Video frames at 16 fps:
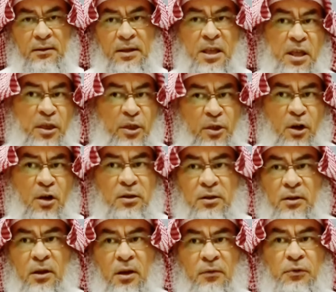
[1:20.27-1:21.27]
He
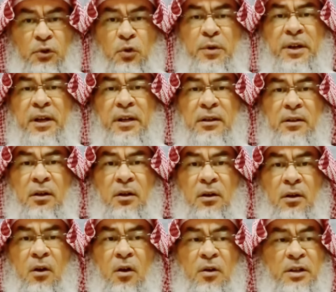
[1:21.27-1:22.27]
thought of doing it
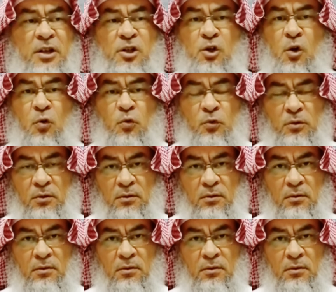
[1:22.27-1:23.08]
on his own.